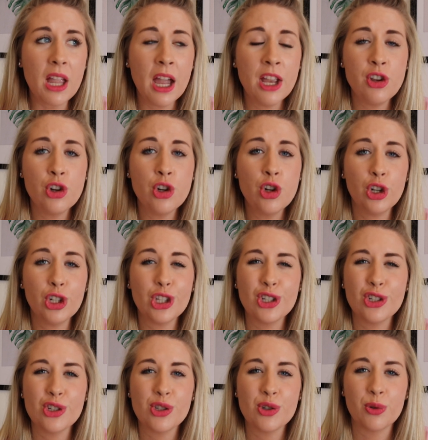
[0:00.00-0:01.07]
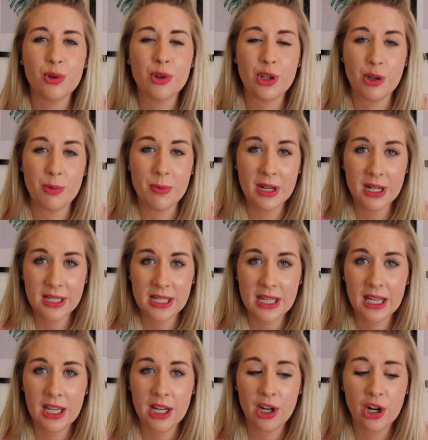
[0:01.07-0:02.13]
when you're not used to all the humidity
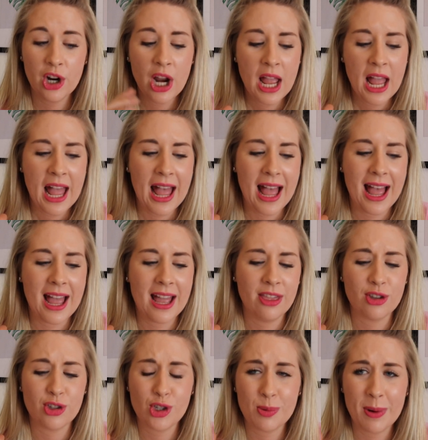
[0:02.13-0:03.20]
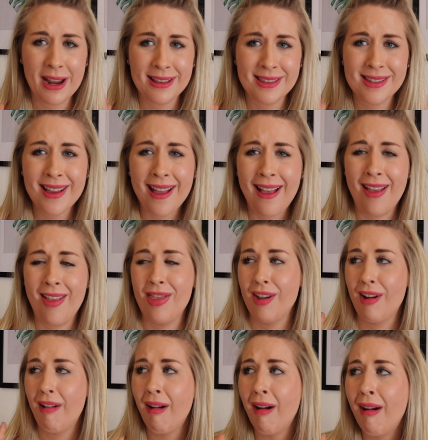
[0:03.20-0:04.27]
here and the sweat and
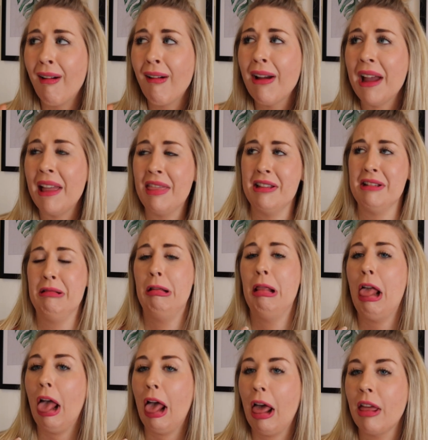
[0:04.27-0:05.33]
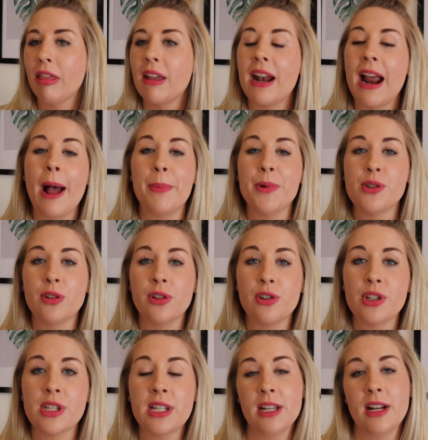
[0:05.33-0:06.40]
the gunk and the ugh that happens on
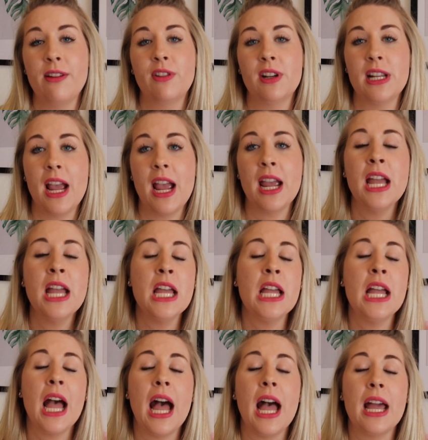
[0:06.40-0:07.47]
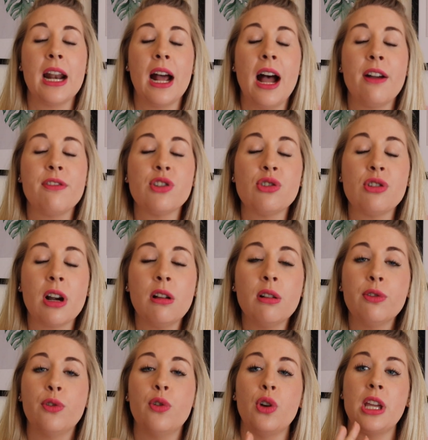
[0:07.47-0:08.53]
your skin every day. And I've
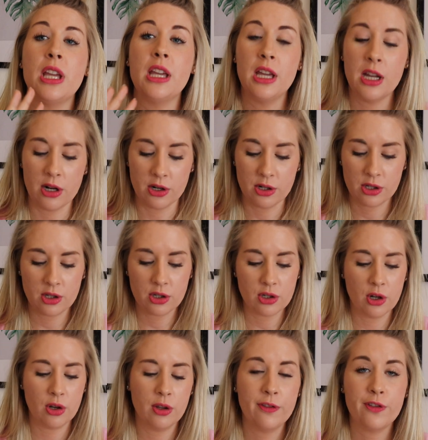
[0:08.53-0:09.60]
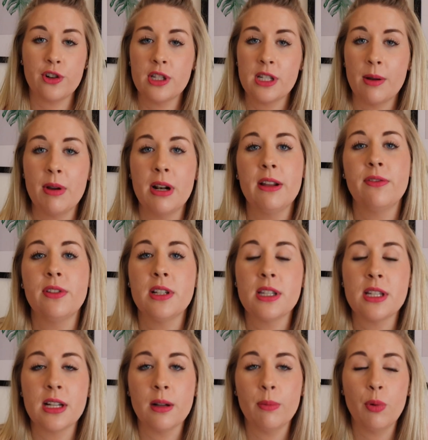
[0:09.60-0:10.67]
struggled for years. So the first time I lived in
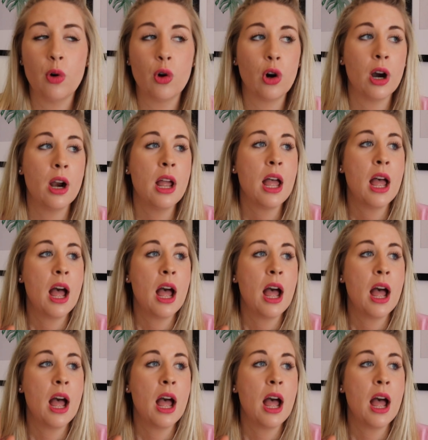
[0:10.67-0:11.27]
Singapore,